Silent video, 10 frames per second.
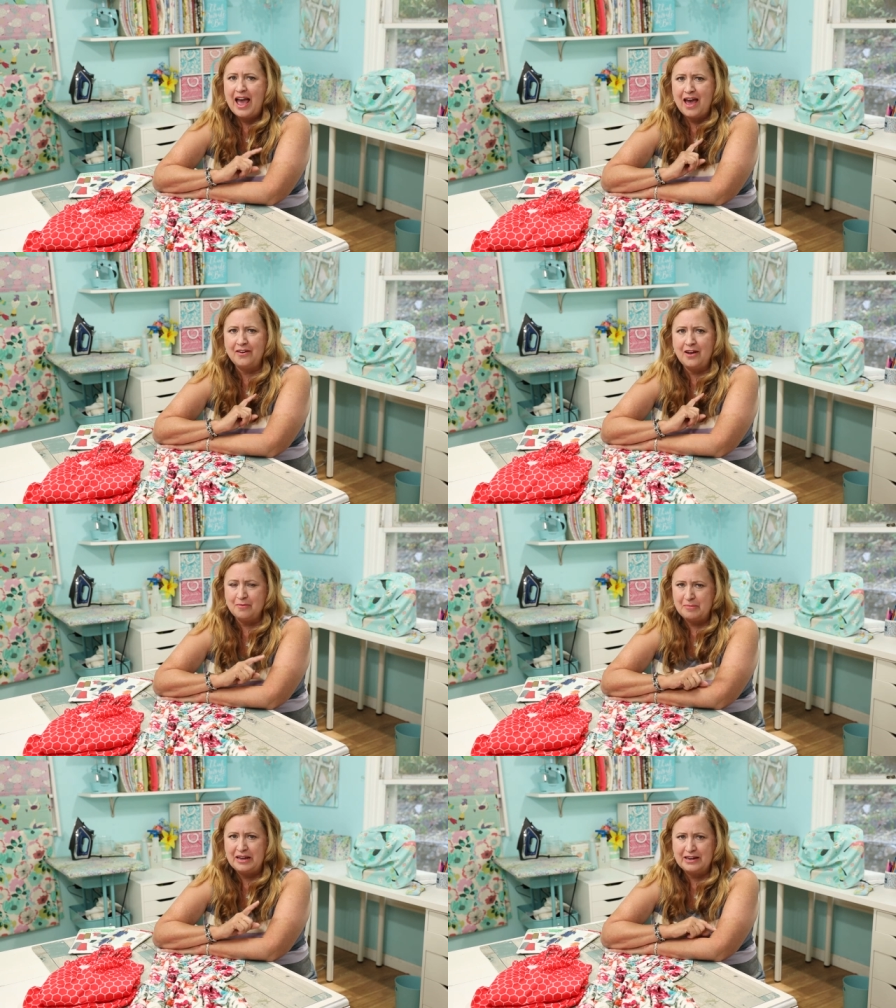And
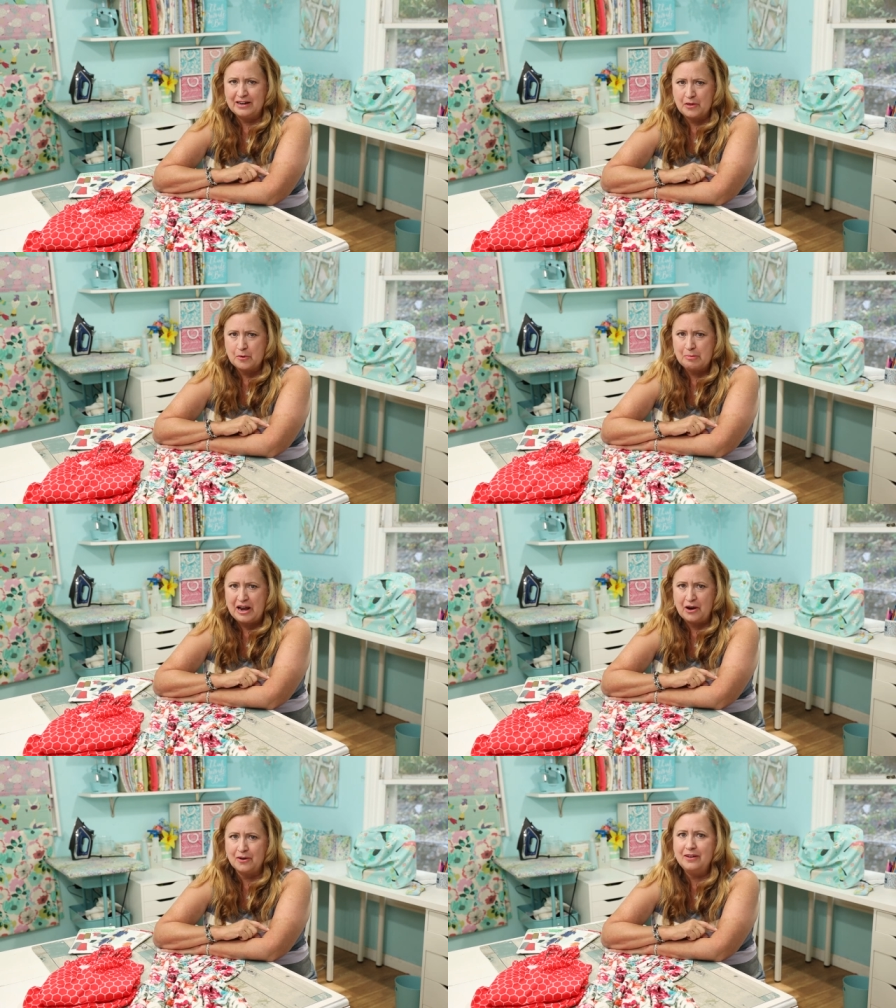I'm making another
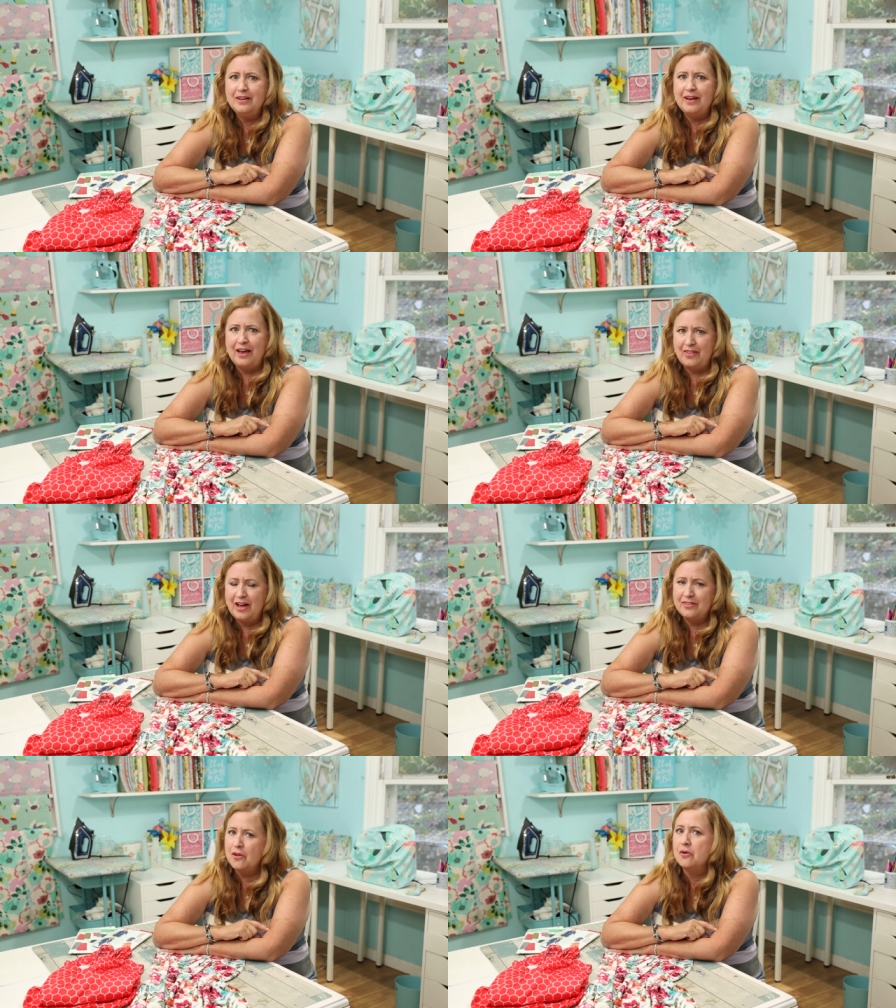pair. And
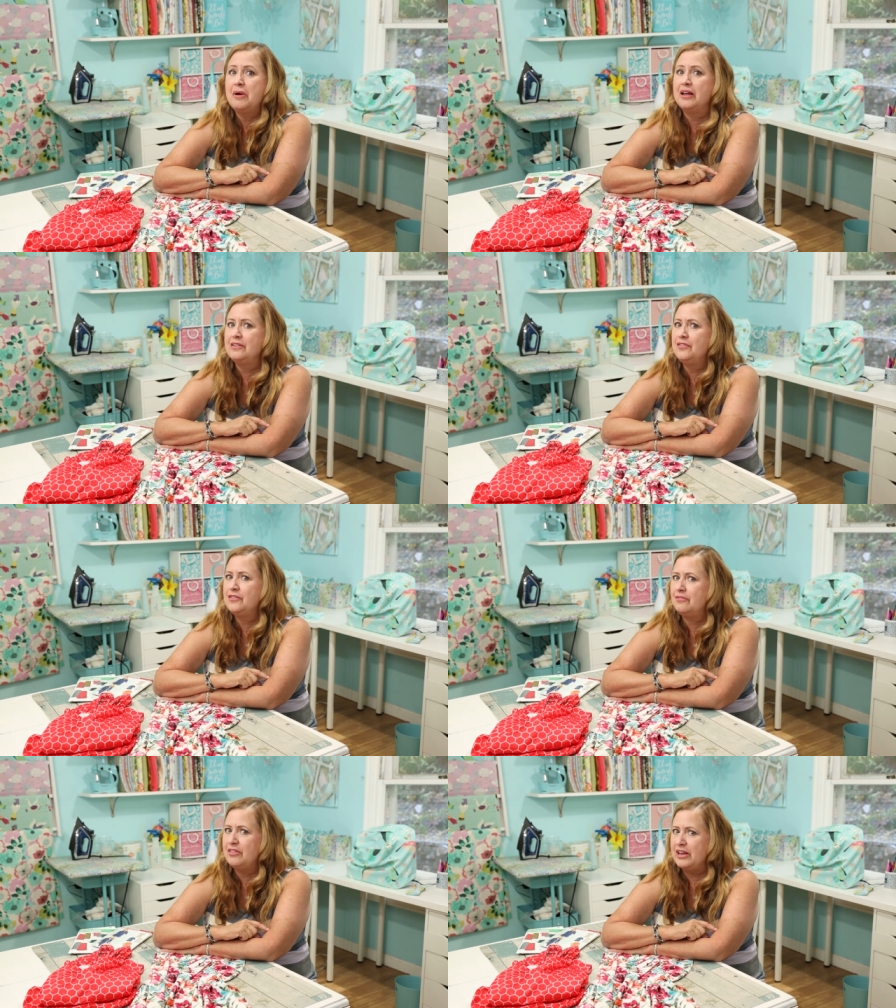that's on my
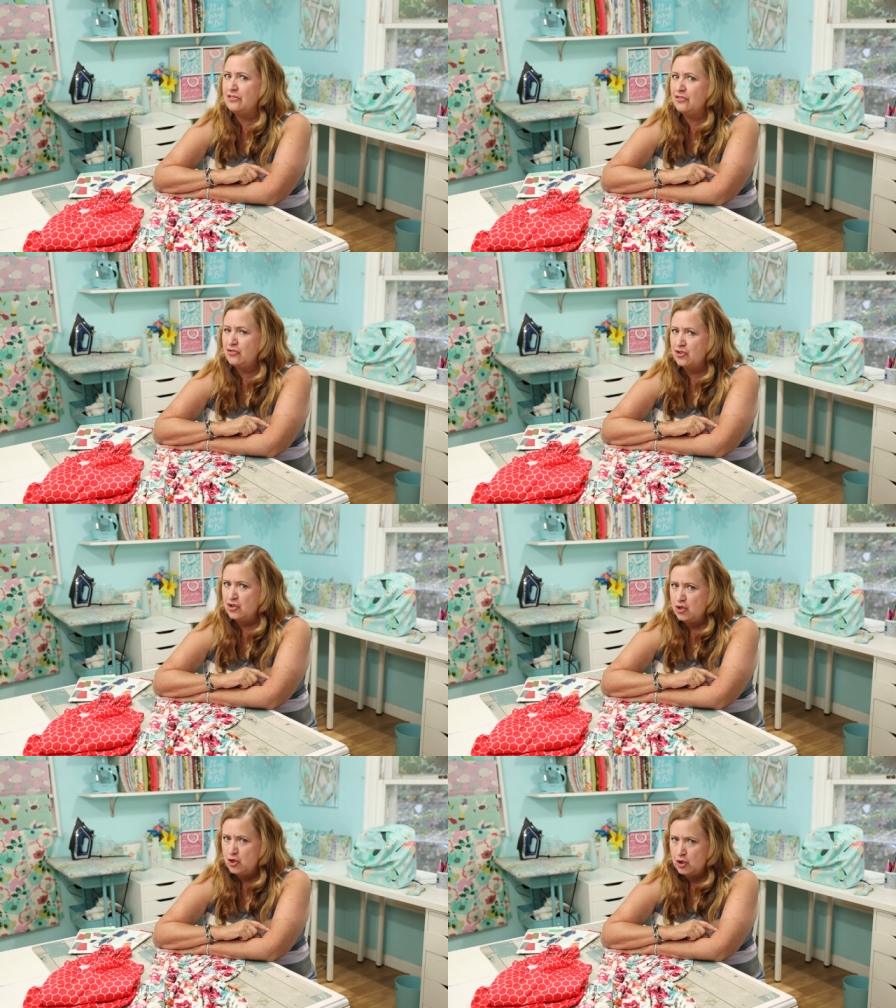list of things
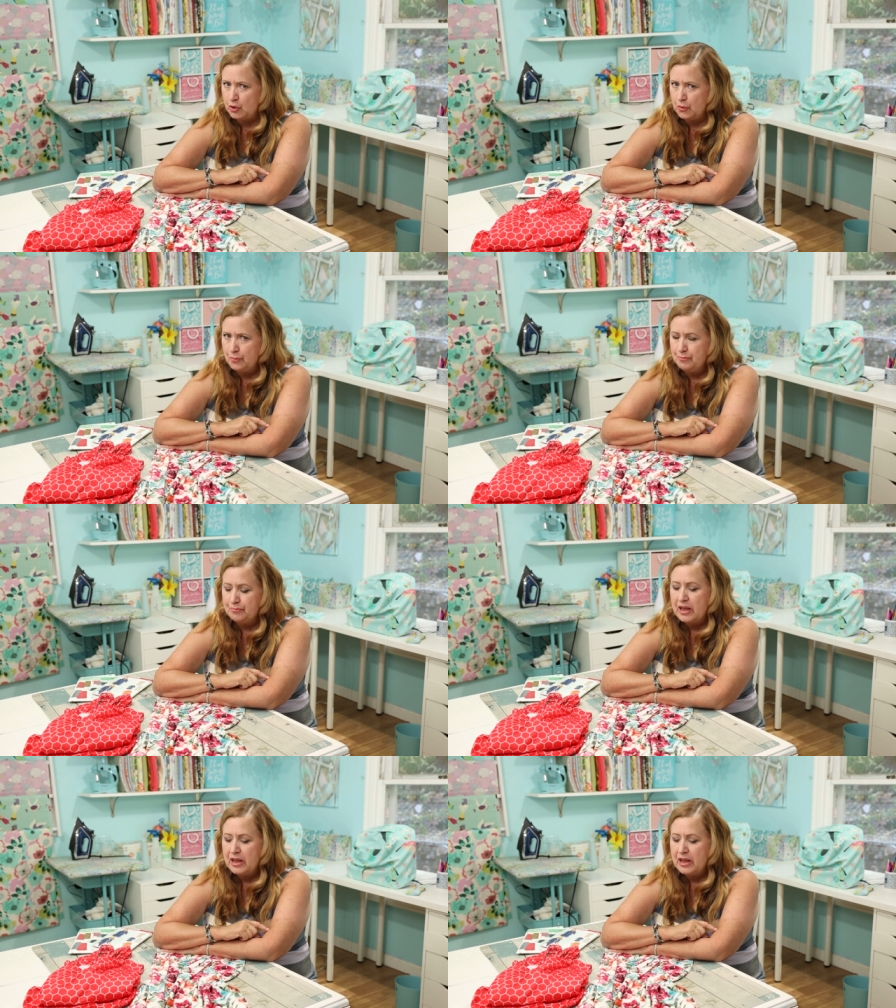to do.